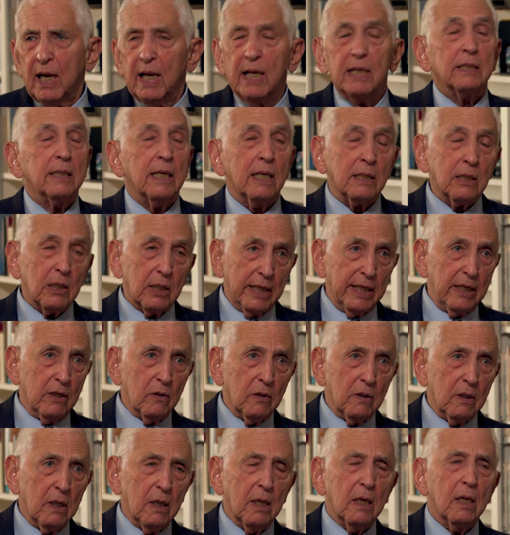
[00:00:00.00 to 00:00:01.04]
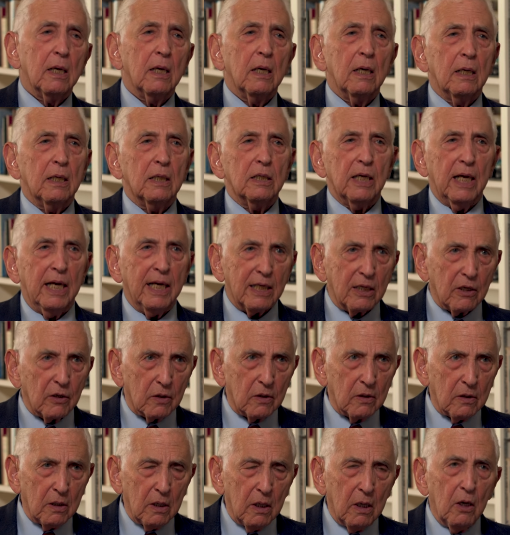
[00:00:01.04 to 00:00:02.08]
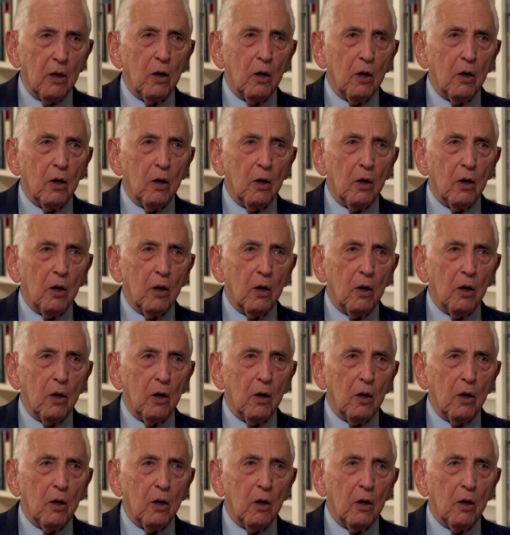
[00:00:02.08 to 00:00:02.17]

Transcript: And then later, Hitler,